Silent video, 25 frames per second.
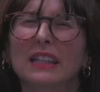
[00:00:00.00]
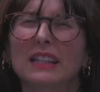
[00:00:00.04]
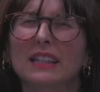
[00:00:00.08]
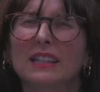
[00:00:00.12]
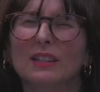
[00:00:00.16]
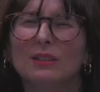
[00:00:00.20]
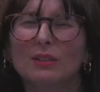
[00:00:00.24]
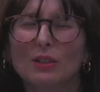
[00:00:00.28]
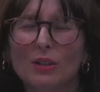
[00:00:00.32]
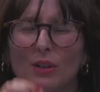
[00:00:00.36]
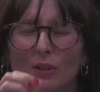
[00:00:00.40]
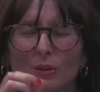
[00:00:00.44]

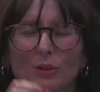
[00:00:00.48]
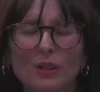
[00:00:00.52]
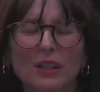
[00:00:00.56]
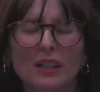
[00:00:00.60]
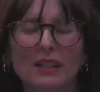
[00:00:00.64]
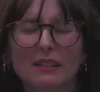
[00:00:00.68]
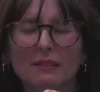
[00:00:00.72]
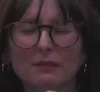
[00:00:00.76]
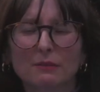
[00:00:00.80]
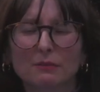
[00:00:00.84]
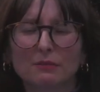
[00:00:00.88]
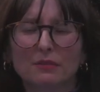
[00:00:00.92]
you know,
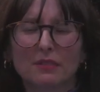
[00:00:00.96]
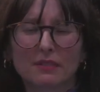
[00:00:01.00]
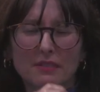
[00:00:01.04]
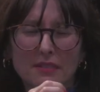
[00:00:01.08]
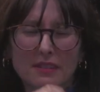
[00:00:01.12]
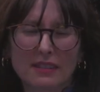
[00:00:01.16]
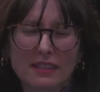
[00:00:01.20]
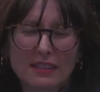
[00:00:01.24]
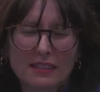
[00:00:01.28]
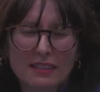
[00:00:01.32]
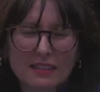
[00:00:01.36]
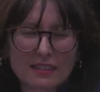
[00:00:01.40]

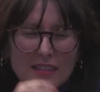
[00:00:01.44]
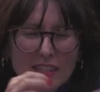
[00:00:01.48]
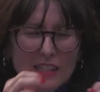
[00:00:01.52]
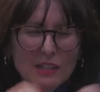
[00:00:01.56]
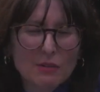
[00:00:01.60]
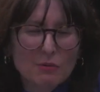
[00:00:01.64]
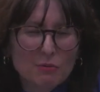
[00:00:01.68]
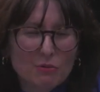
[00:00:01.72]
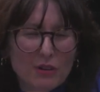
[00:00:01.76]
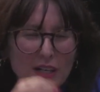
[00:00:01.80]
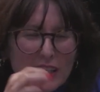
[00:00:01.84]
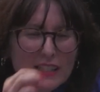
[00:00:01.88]

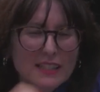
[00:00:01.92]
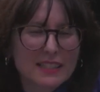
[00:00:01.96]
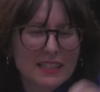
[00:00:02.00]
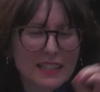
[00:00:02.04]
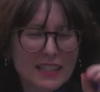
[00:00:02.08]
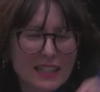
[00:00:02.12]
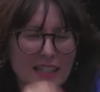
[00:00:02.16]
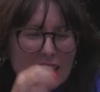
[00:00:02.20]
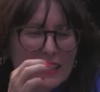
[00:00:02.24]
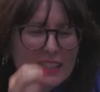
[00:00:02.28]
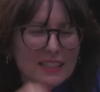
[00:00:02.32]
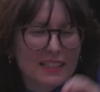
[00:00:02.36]

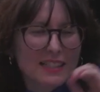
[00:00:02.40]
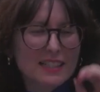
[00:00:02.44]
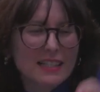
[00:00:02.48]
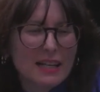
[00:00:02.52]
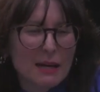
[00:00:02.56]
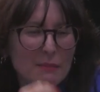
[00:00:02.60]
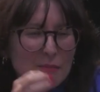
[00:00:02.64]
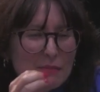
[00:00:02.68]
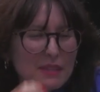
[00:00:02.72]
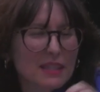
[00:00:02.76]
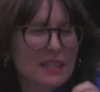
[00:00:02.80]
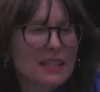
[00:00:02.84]
theoretical
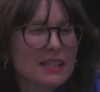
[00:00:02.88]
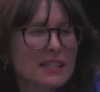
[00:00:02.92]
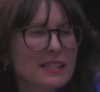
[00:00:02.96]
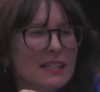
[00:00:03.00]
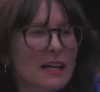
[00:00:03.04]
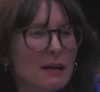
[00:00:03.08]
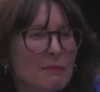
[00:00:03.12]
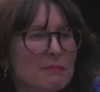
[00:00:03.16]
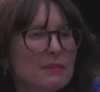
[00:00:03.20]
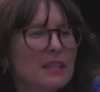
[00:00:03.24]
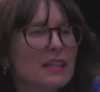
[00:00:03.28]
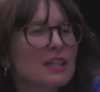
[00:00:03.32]
something,
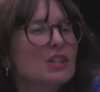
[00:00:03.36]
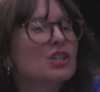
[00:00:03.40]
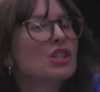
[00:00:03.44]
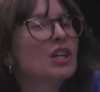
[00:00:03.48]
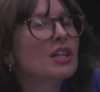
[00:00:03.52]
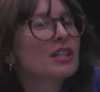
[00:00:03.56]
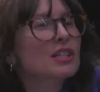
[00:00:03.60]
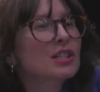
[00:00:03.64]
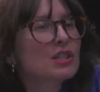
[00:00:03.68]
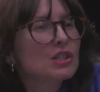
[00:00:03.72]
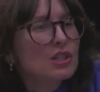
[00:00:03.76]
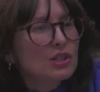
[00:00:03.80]
something,
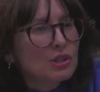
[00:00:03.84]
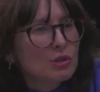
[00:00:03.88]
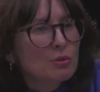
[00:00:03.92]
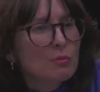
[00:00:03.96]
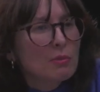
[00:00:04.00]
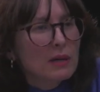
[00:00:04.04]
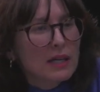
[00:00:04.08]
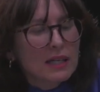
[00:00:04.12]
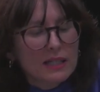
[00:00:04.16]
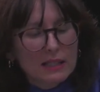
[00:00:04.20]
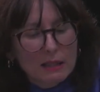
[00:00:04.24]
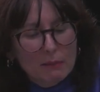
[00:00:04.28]
just to
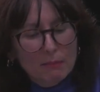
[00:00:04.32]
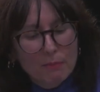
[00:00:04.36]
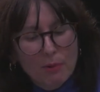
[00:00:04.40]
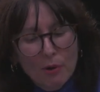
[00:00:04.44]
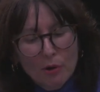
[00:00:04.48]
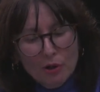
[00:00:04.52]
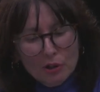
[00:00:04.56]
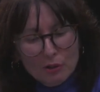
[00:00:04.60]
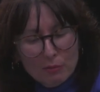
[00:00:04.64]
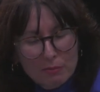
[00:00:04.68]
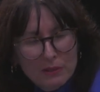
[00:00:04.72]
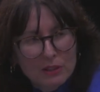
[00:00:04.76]
make the
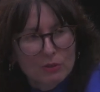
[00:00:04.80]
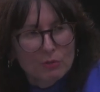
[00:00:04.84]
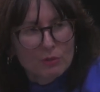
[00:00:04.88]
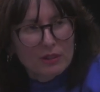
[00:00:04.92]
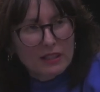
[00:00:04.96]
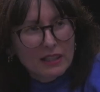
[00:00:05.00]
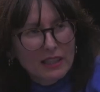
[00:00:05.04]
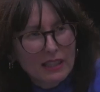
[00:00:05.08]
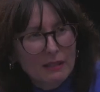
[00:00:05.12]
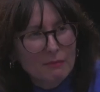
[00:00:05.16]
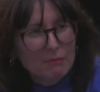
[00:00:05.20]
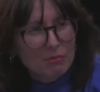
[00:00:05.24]
point
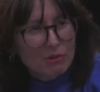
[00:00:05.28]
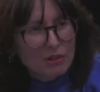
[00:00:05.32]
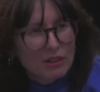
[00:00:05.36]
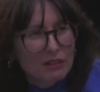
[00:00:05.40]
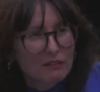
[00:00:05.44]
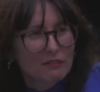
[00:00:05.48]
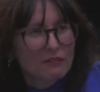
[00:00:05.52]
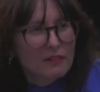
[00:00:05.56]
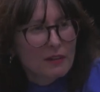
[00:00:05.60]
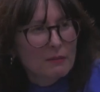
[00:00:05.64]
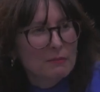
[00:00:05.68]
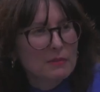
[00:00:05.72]
between
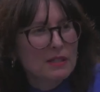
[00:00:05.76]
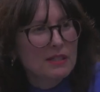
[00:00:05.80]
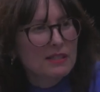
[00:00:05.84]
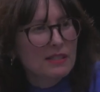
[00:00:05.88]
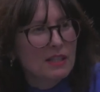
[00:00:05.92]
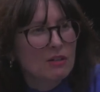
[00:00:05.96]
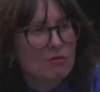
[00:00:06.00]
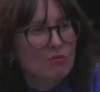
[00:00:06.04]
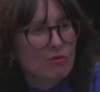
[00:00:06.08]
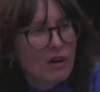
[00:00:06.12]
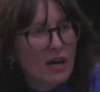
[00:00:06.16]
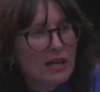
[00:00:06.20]
liberal,
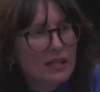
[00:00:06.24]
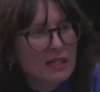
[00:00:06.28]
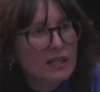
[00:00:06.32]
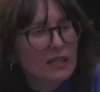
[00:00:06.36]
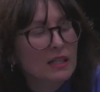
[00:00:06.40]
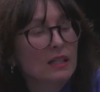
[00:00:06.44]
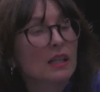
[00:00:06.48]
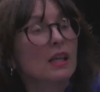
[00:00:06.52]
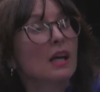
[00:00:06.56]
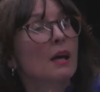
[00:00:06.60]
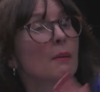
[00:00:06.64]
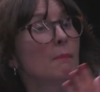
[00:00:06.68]
feminist, and
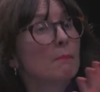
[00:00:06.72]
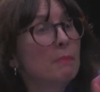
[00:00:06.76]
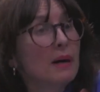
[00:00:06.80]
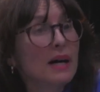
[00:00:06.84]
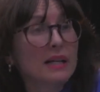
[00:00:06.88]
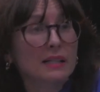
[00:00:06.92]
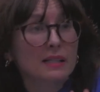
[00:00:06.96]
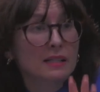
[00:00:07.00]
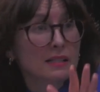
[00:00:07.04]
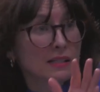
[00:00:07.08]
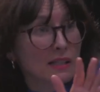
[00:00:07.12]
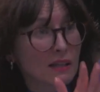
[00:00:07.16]
radical,
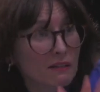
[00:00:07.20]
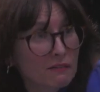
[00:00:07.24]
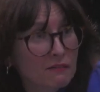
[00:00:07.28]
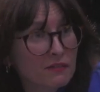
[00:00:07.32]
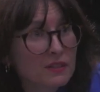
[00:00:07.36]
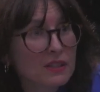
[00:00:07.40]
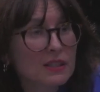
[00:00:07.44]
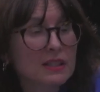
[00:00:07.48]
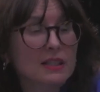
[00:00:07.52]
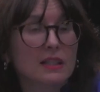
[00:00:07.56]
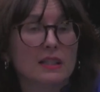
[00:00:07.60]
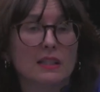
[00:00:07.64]
but
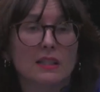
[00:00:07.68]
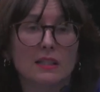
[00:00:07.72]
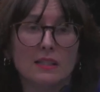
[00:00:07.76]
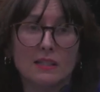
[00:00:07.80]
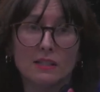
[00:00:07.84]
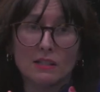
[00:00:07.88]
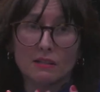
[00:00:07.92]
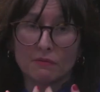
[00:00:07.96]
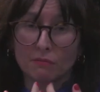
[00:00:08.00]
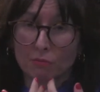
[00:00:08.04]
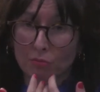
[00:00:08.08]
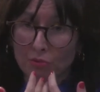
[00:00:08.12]
definitely
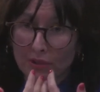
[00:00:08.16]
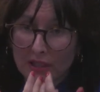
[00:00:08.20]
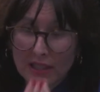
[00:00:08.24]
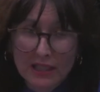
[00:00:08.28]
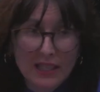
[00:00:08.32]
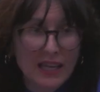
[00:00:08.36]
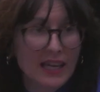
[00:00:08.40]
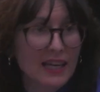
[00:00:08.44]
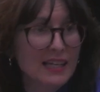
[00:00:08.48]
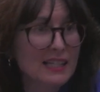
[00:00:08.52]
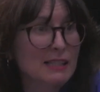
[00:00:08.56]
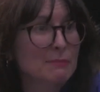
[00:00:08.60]

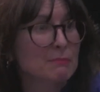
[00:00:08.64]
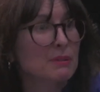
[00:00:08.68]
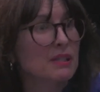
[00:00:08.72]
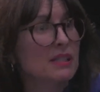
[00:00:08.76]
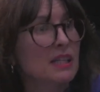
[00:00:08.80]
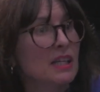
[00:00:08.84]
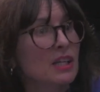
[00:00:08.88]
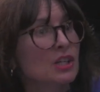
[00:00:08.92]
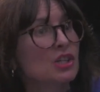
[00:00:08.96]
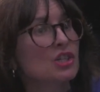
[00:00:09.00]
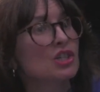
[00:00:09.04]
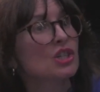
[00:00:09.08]
really has
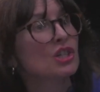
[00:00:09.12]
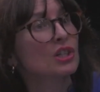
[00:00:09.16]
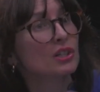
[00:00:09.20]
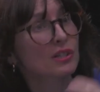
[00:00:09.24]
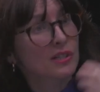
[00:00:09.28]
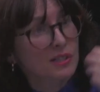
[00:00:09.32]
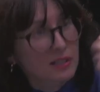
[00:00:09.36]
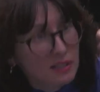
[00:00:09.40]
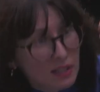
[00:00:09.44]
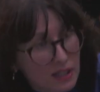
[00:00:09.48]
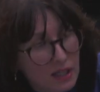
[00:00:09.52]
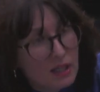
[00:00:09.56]

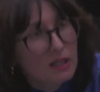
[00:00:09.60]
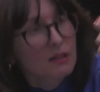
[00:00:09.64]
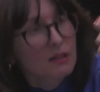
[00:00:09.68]
potentials,